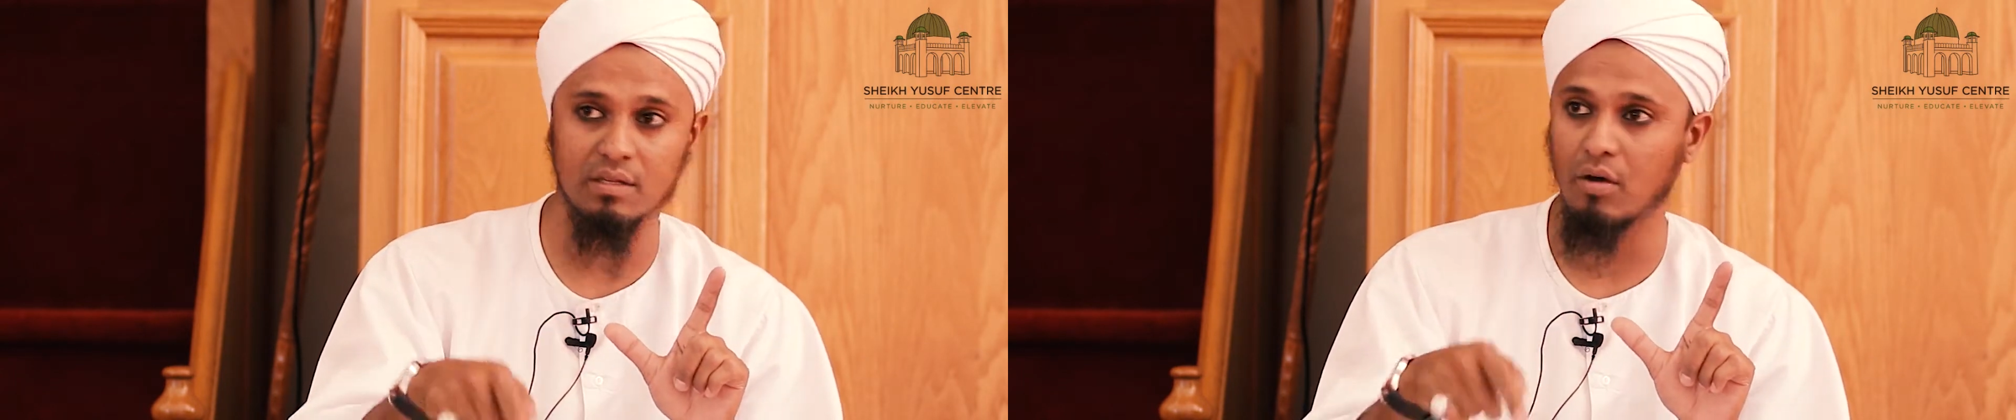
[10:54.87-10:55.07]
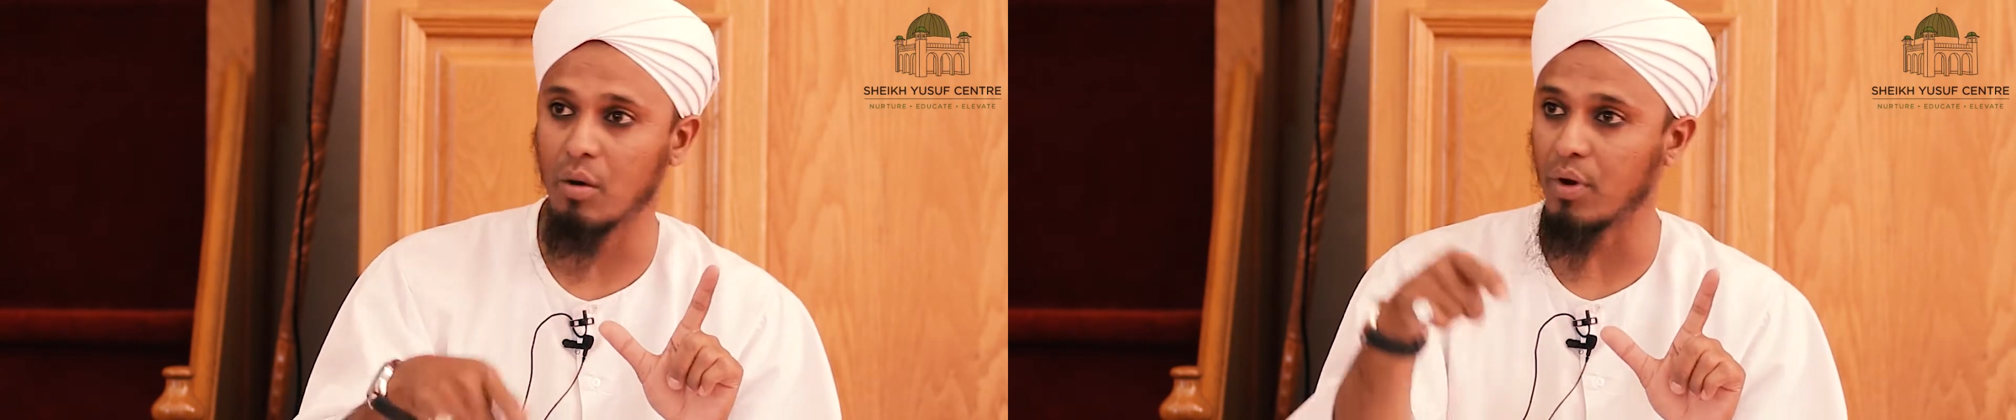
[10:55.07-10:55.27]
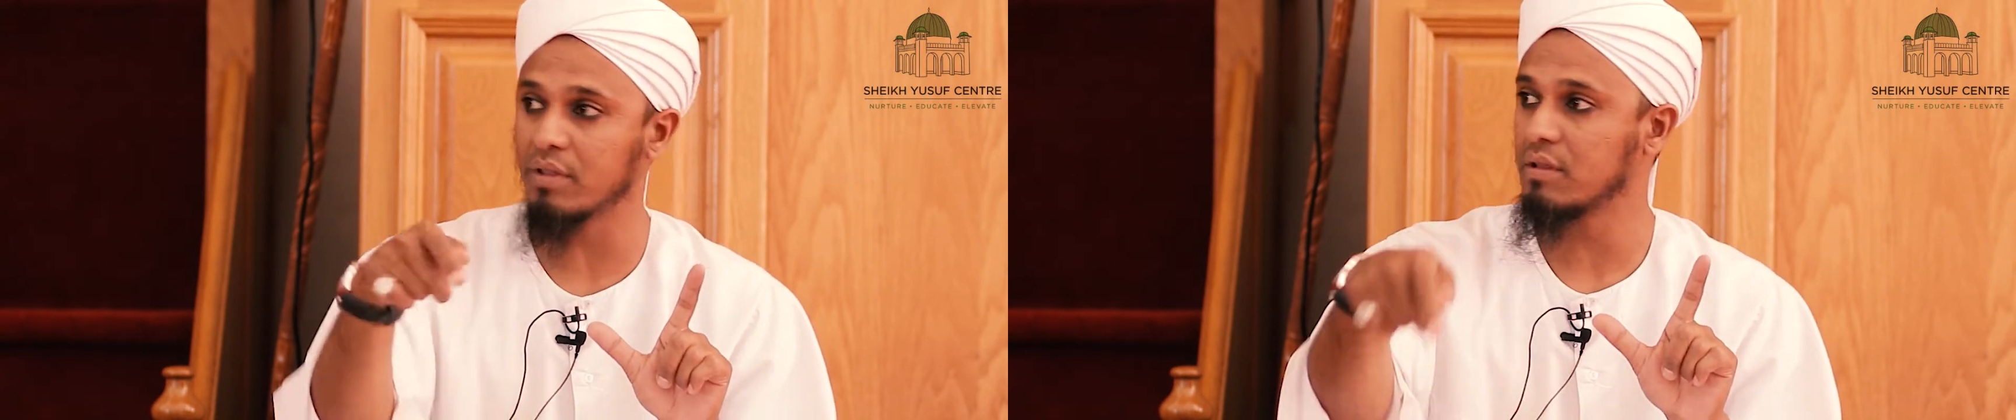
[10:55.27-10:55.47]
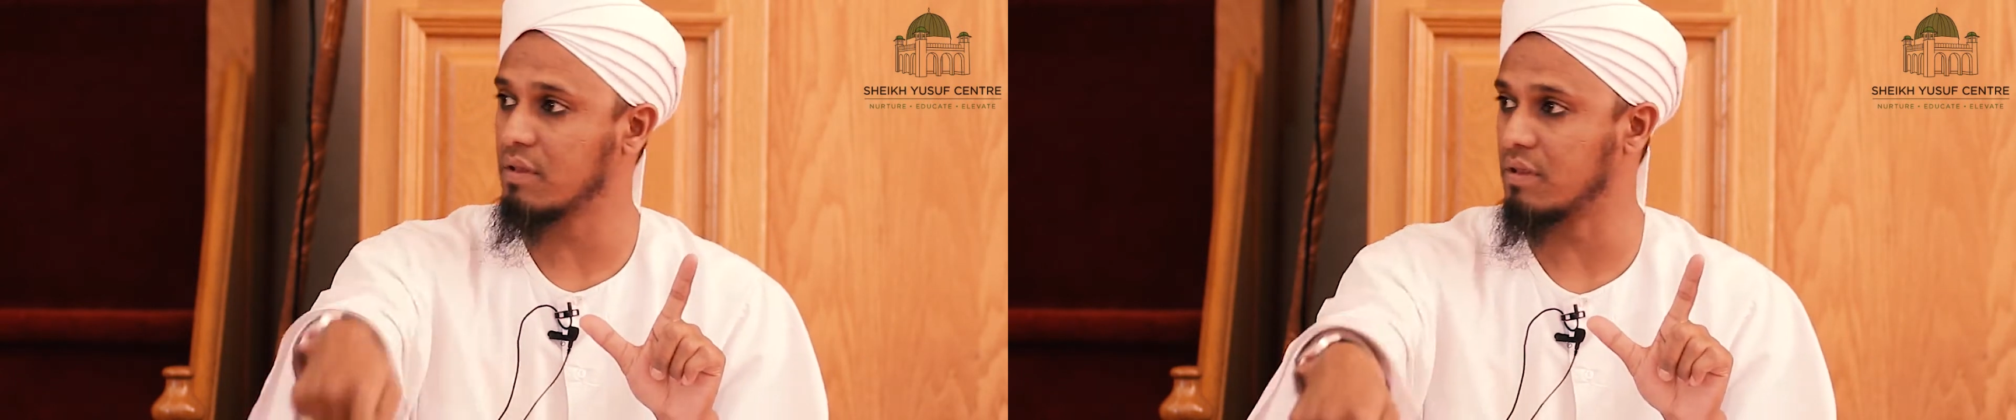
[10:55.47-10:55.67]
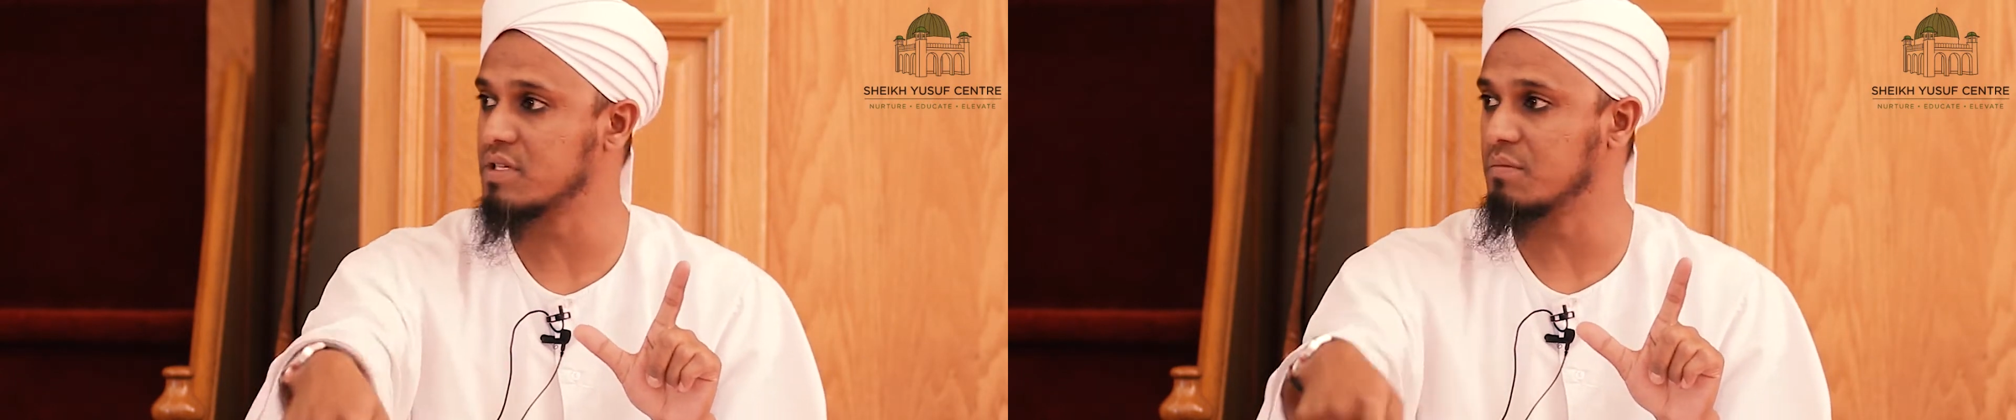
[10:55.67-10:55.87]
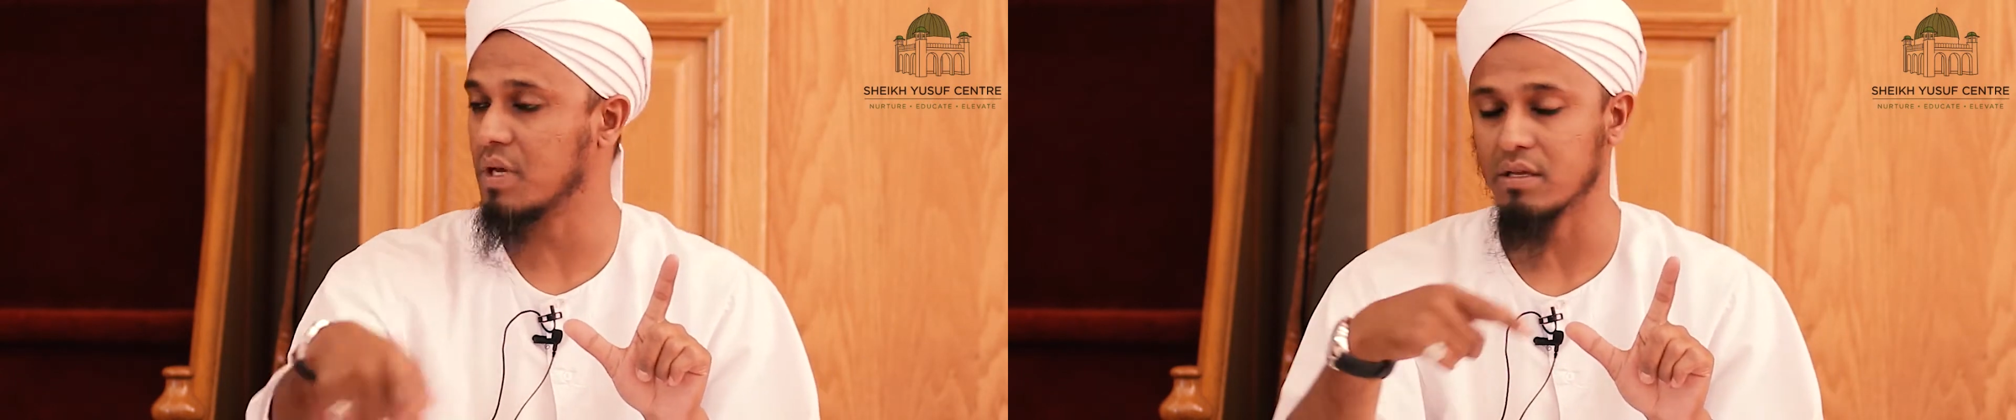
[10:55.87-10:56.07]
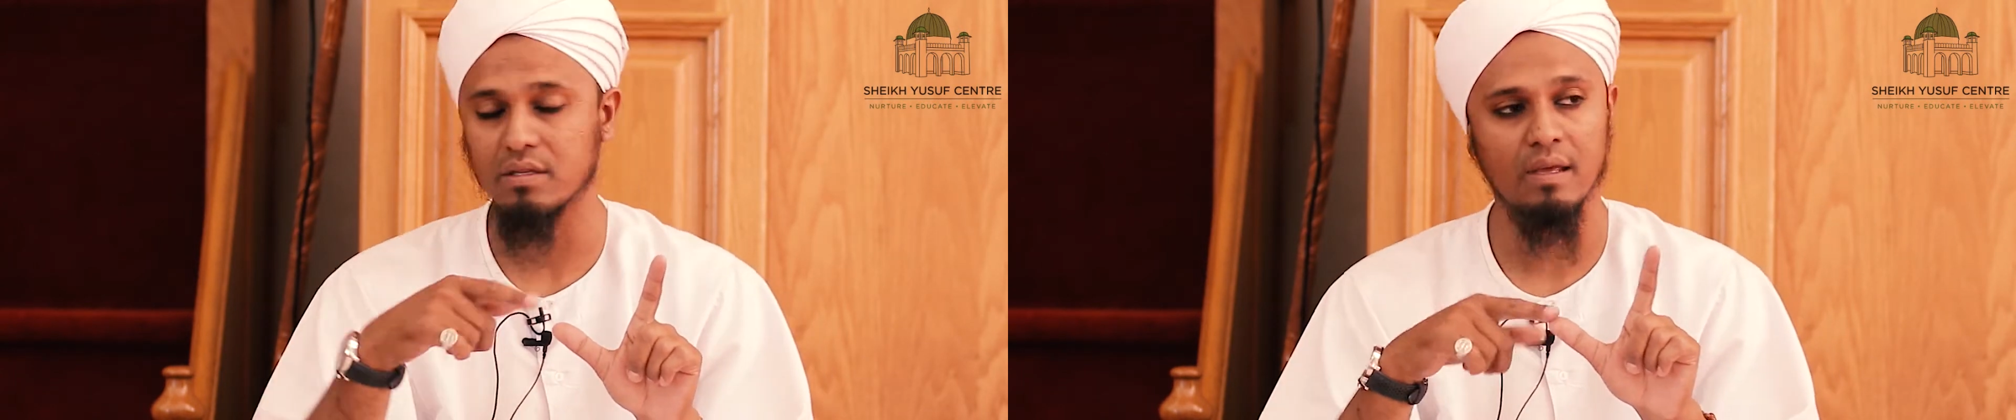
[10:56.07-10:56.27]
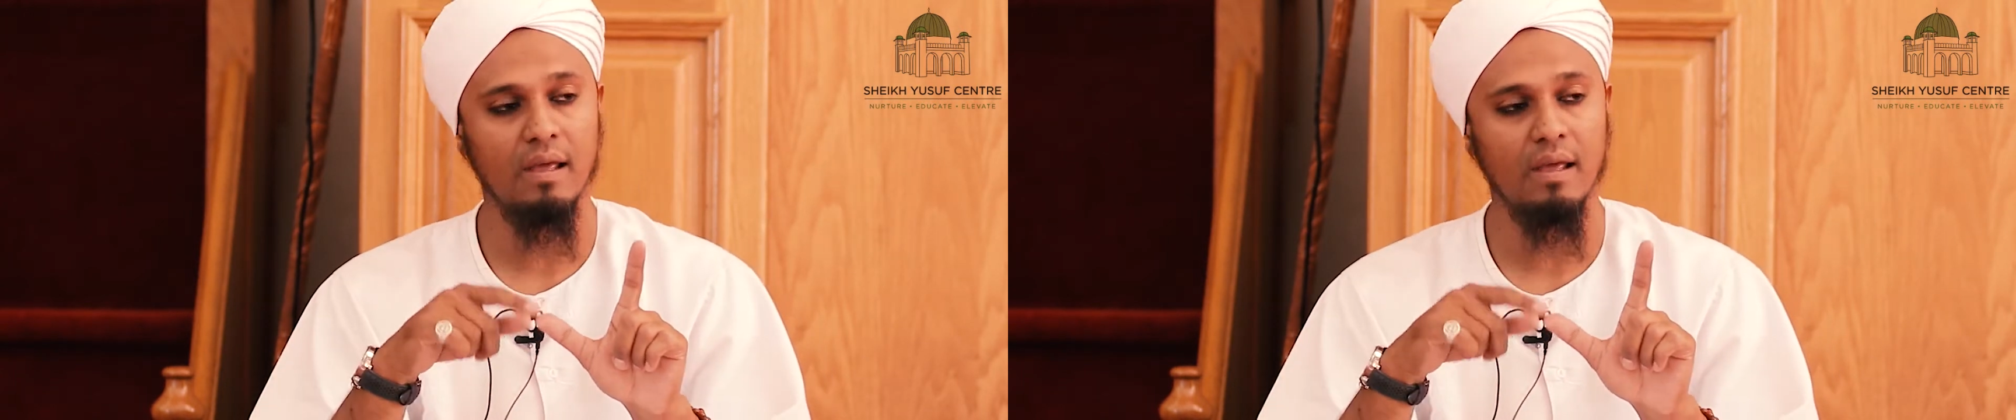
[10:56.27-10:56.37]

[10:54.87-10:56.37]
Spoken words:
upon this mayit.